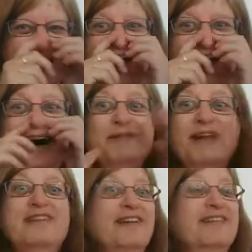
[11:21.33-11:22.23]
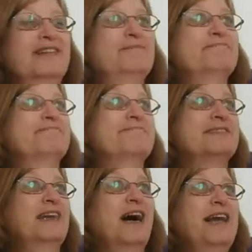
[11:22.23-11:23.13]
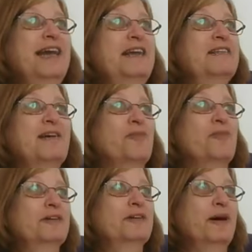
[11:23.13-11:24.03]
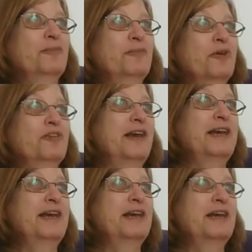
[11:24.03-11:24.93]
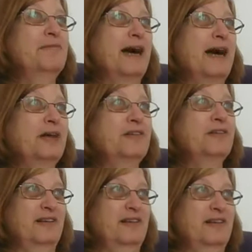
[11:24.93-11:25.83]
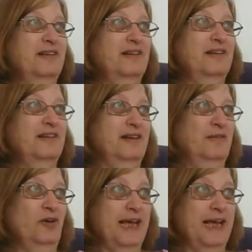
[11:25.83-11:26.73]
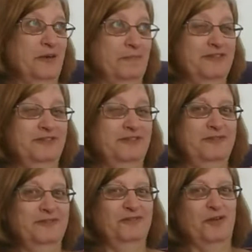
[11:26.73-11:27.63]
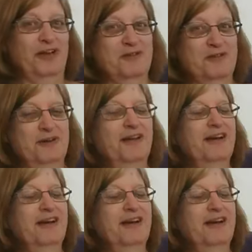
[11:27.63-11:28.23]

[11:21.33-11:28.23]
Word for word: I'm useless. I need someone. I'm not going to say I need a man because uh, I'm not that incompetent. Sorry, gentlemen.